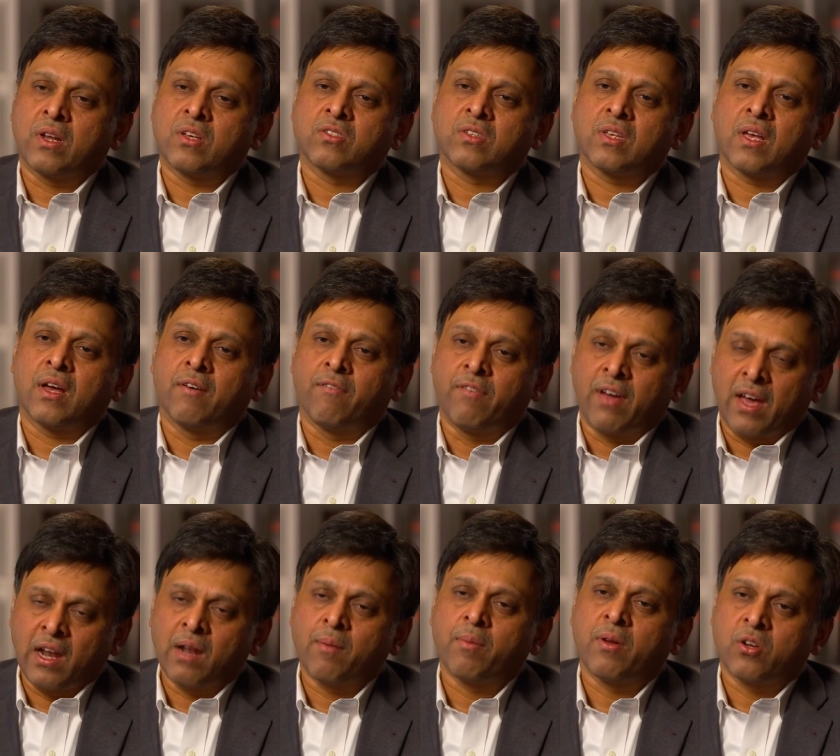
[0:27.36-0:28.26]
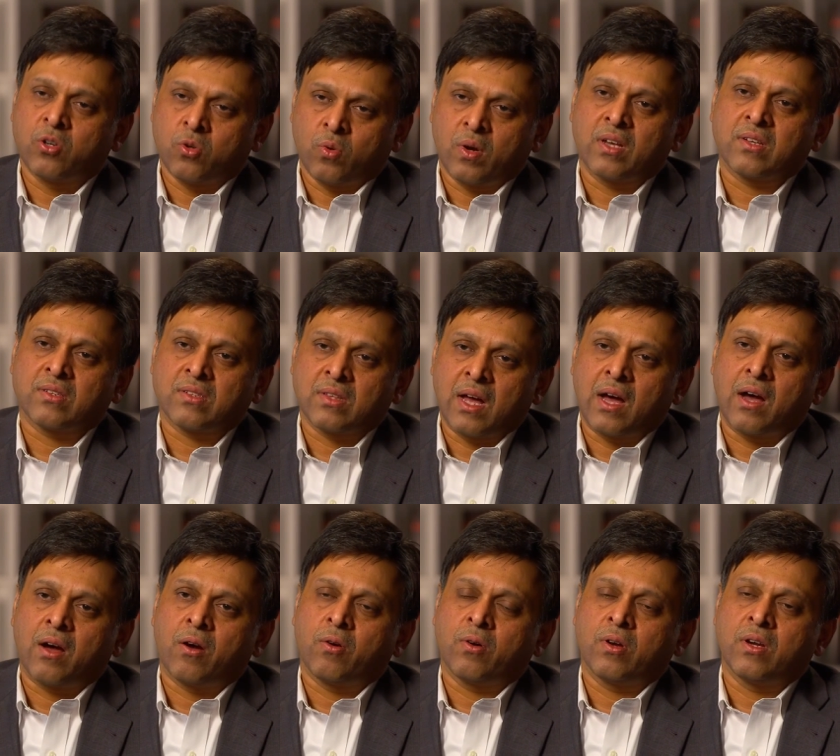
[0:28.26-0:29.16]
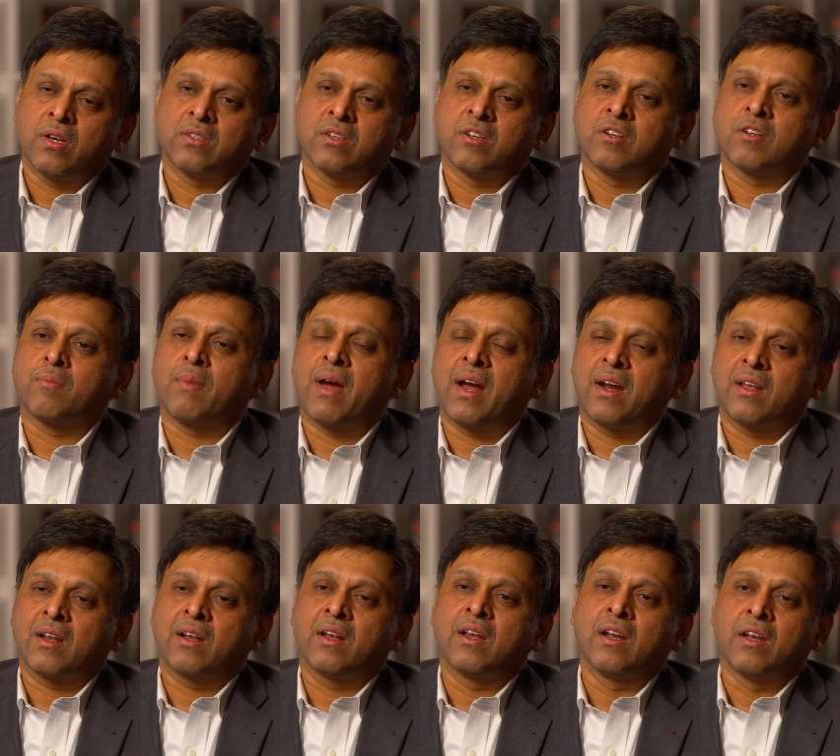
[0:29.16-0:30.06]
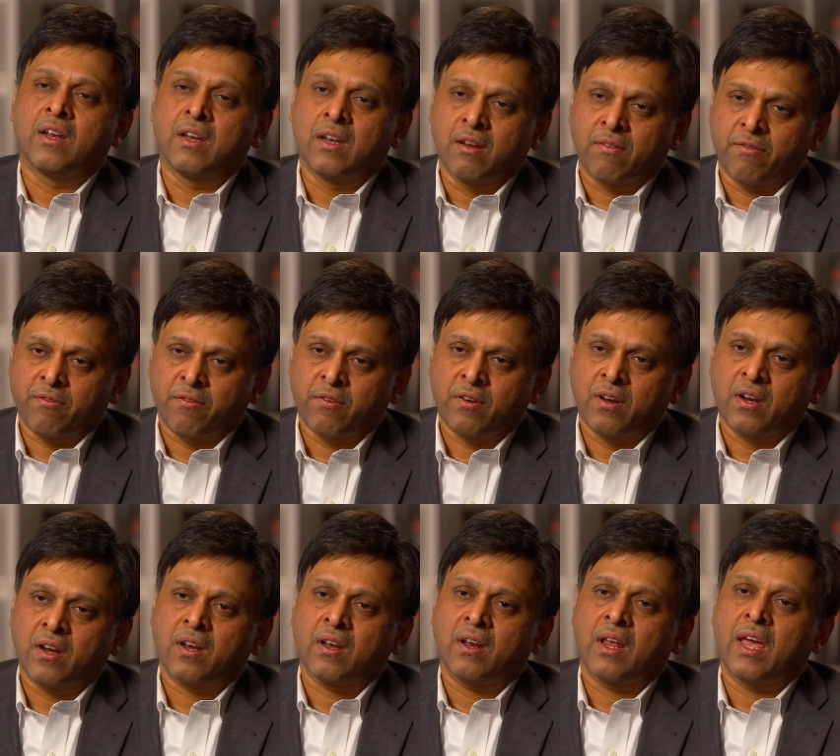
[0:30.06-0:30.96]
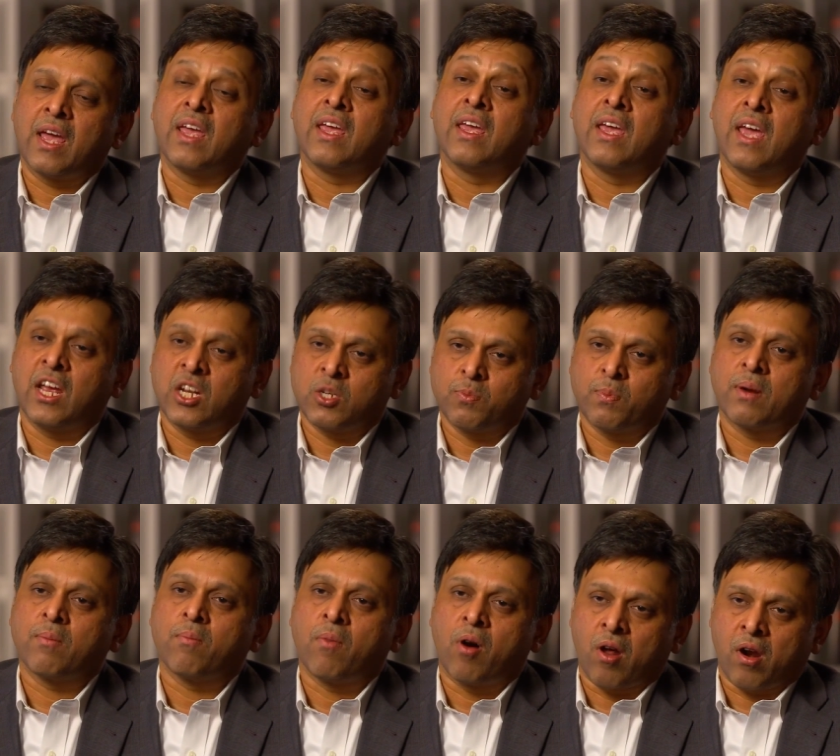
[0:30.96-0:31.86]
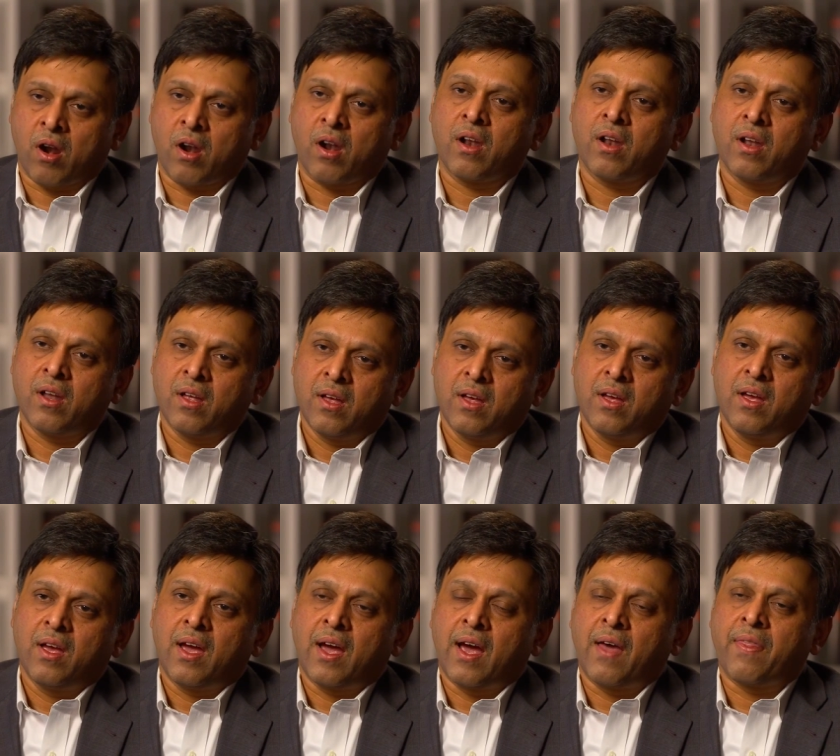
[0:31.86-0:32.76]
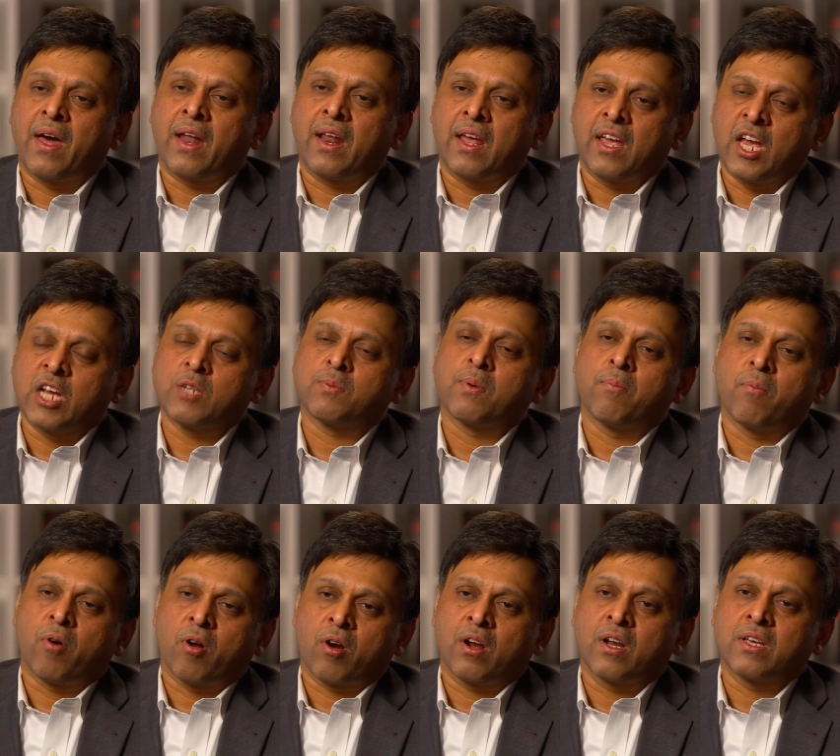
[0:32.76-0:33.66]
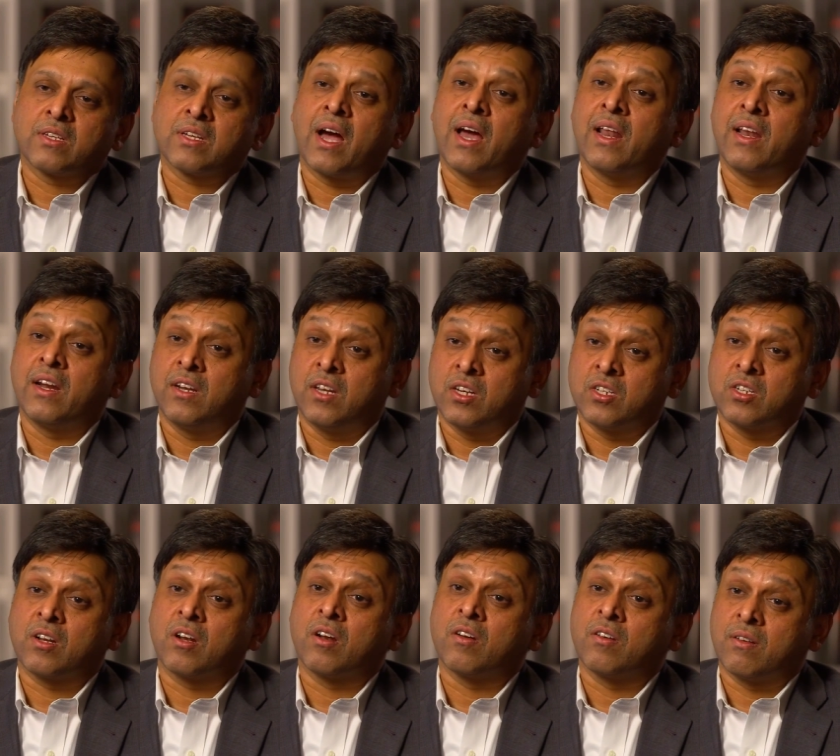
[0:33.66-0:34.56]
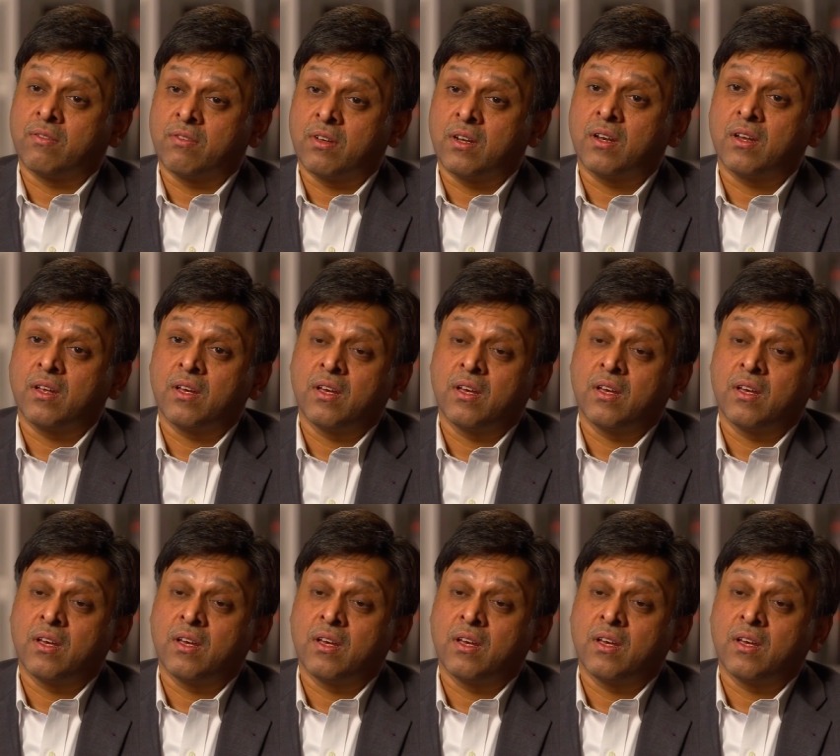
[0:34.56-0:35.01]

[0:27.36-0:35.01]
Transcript: is available to us now is a dramatically different engagement model. And that engagement model is highly digital driven.